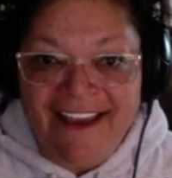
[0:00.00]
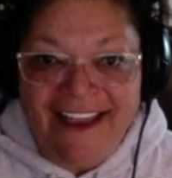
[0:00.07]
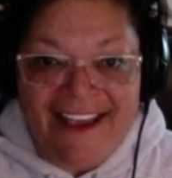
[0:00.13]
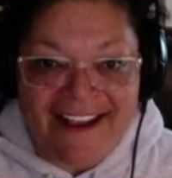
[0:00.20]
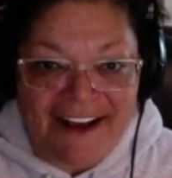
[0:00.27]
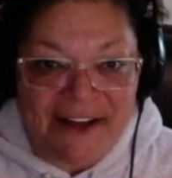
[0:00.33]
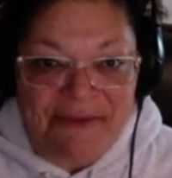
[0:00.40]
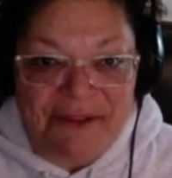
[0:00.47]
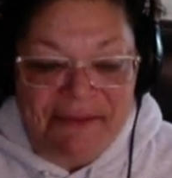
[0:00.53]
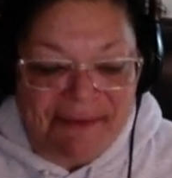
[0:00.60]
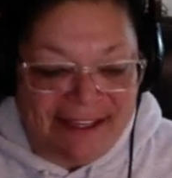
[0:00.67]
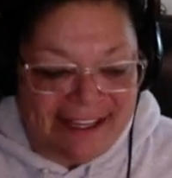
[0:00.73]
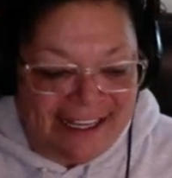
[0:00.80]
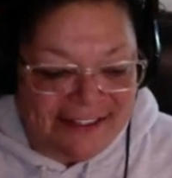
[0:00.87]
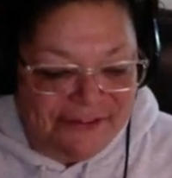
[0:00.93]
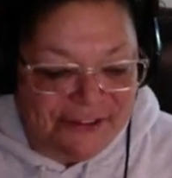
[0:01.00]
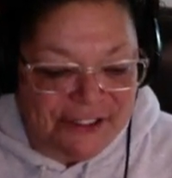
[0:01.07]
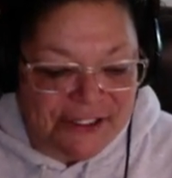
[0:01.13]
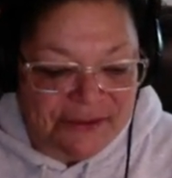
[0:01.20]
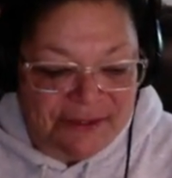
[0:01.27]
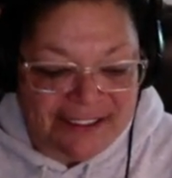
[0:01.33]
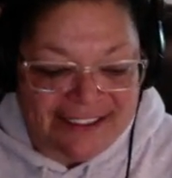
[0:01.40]
hang on with me, guys, for
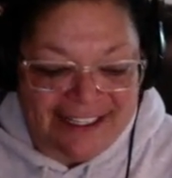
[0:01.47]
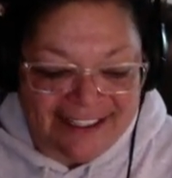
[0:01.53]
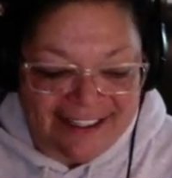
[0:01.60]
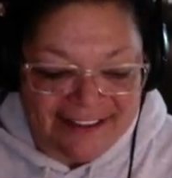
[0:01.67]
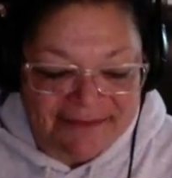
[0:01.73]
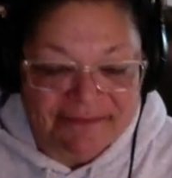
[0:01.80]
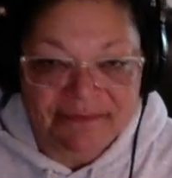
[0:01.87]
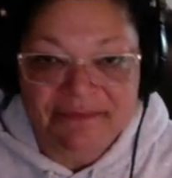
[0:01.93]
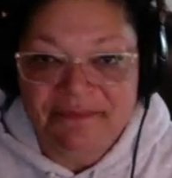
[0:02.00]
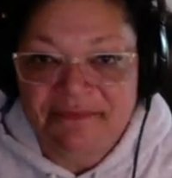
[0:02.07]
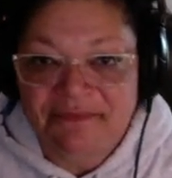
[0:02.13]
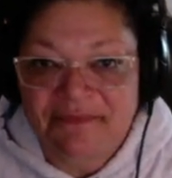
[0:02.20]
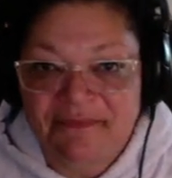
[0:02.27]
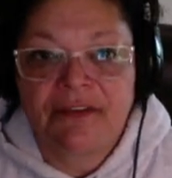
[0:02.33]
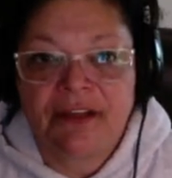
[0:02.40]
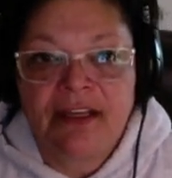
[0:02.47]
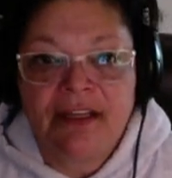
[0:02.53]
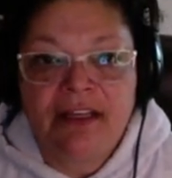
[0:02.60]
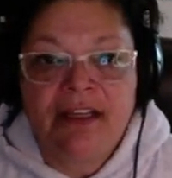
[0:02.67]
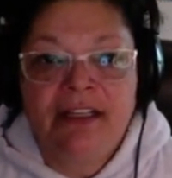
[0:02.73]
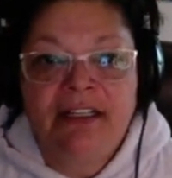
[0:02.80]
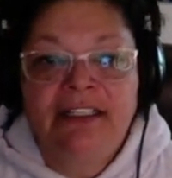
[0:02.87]
just one second.
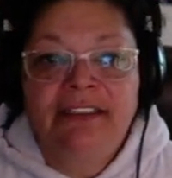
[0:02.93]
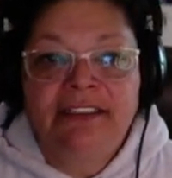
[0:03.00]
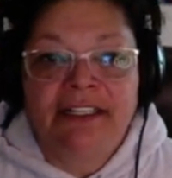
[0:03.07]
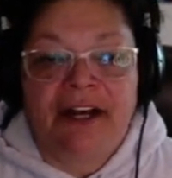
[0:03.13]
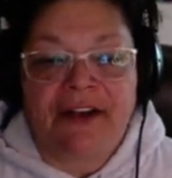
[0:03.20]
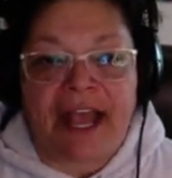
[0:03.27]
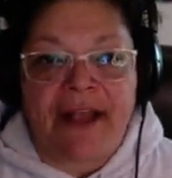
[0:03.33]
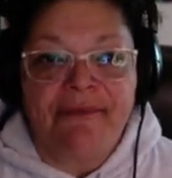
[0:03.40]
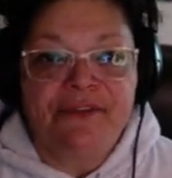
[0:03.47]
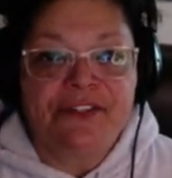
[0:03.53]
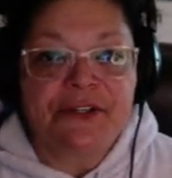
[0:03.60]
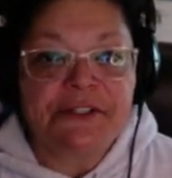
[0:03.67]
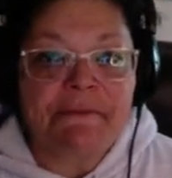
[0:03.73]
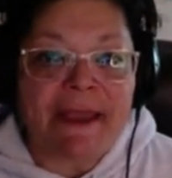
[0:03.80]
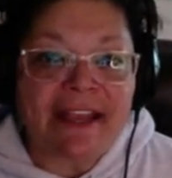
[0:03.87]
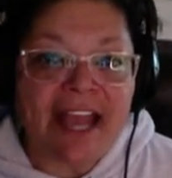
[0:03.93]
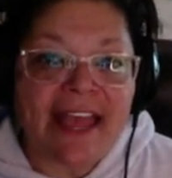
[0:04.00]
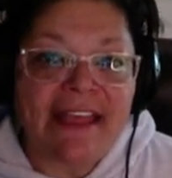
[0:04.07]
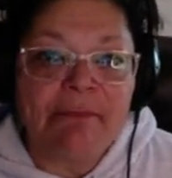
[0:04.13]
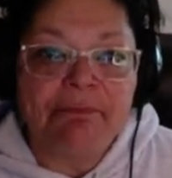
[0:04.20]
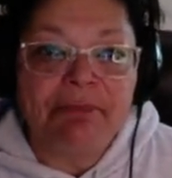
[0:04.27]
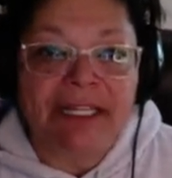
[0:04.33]
Okay, so Spike
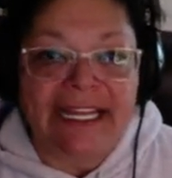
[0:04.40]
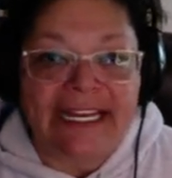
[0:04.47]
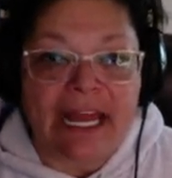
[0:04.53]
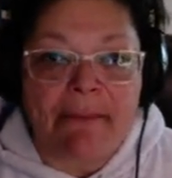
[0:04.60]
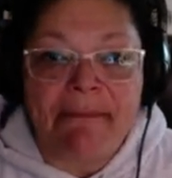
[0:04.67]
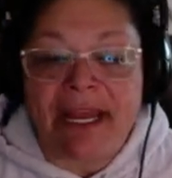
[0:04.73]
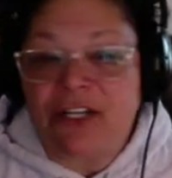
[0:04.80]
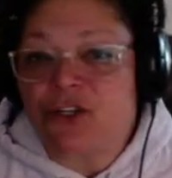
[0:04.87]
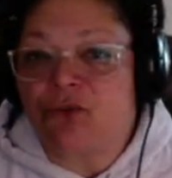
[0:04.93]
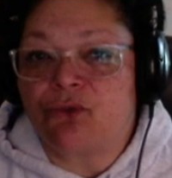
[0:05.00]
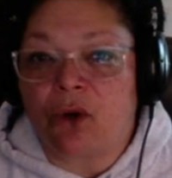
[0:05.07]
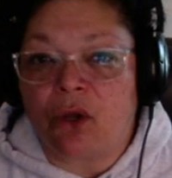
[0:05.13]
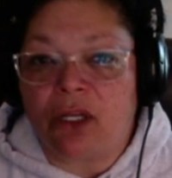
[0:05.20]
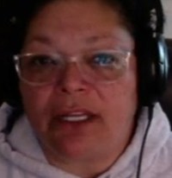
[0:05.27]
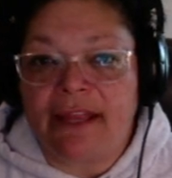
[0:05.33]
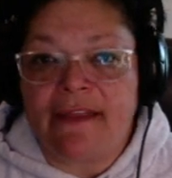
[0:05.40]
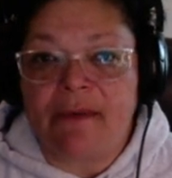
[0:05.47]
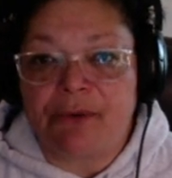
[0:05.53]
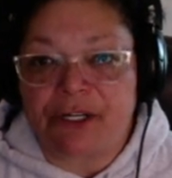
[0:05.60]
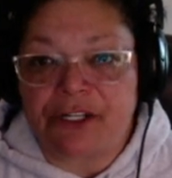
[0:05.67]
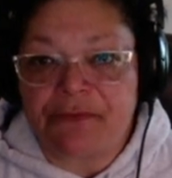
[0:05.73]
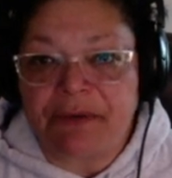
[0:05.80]
Island played a major role in the
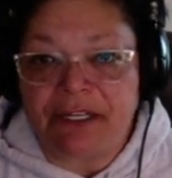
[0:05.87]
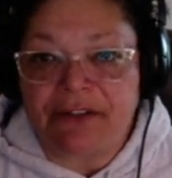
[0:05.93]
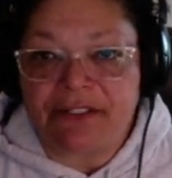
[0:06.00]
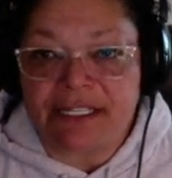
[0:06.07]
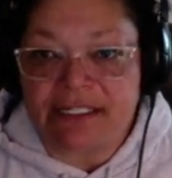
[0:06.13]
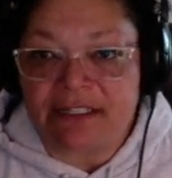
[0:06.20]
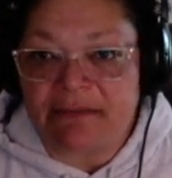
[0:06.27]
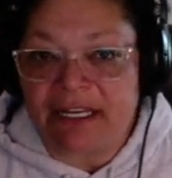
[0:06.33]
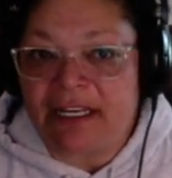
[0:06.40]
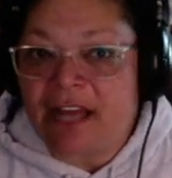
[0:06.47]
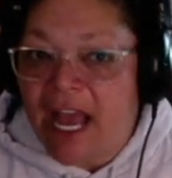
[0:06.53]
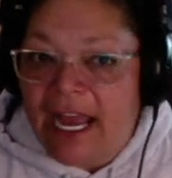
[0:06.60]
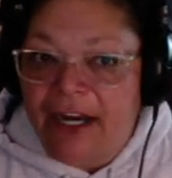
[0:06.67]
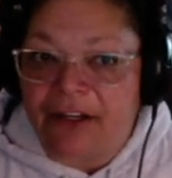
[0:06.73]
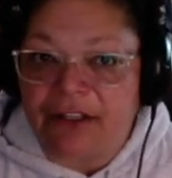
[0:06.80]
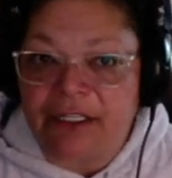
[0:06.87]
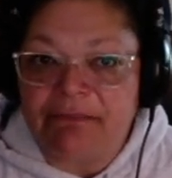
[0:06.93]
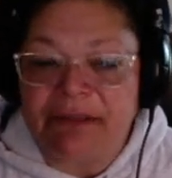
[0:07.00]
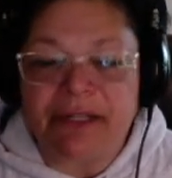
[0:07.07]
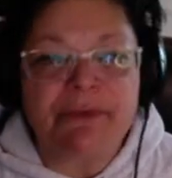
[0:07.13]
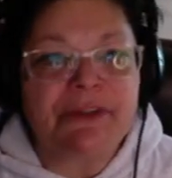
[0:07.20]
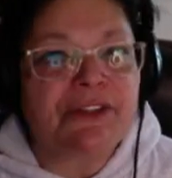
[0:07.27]
British penal system in Ireland,
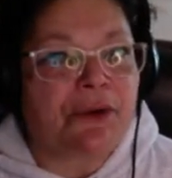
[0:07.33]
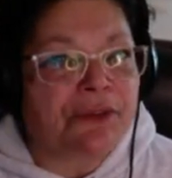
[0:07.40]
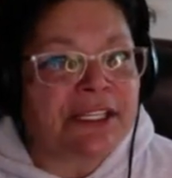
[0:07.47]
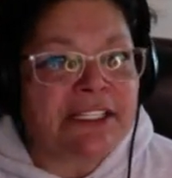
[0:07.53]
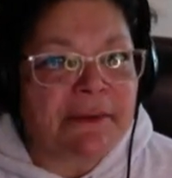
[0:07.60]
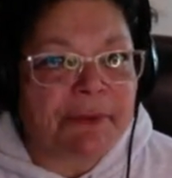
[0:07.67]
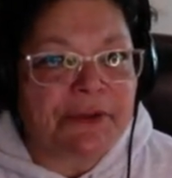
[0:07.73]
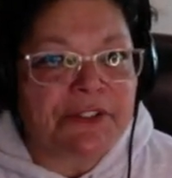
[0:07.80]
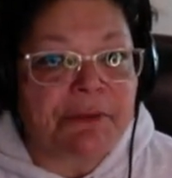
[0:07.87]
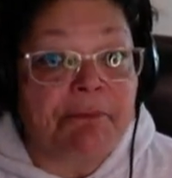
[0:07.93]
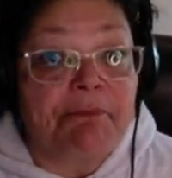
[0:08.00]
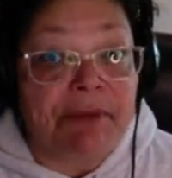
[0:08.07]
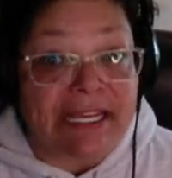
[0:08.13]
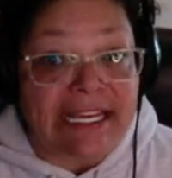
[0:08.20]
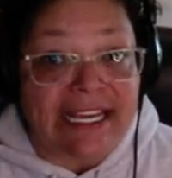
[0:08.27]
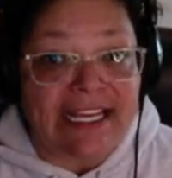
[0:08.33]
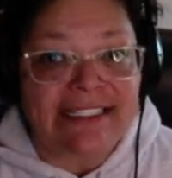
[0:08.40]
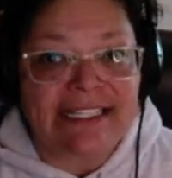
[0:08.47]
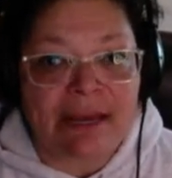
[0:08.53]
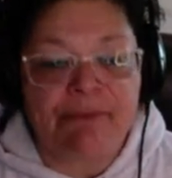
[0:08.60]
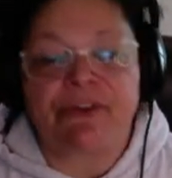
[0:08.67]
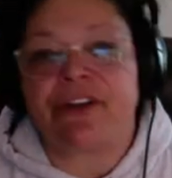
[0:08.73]
but it was only supposed to be a
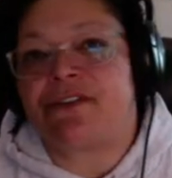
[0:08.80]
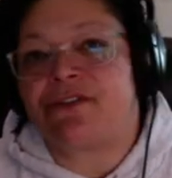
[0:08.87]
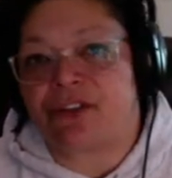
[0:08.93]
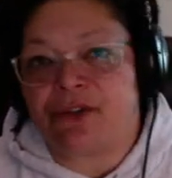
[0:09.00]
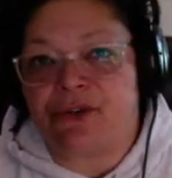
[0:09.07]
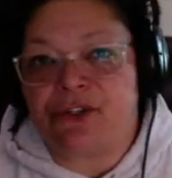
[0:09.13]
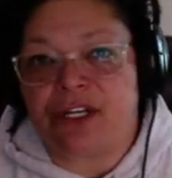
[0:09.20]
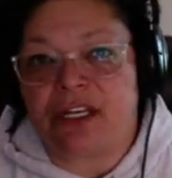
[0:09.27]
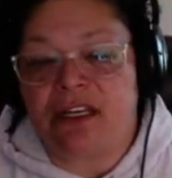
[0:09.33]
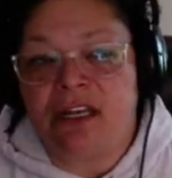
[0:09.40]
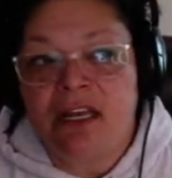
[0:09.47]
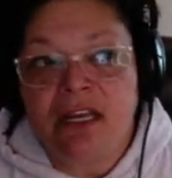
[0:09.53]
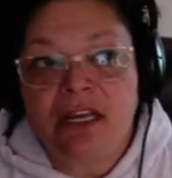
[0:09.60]
temporary solution